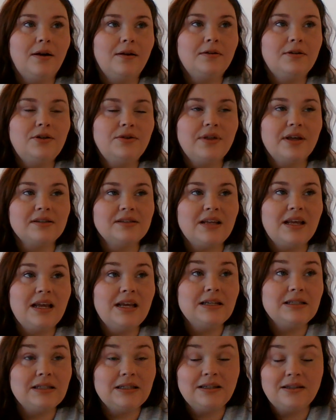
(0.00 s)

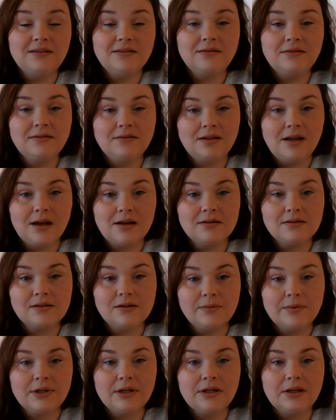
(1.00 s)
2018, not so
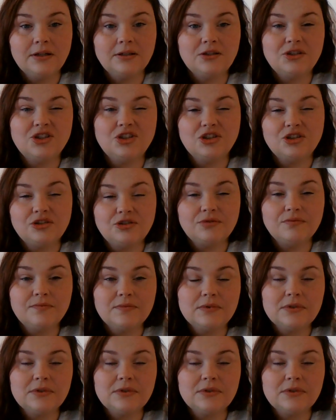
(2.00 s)
much.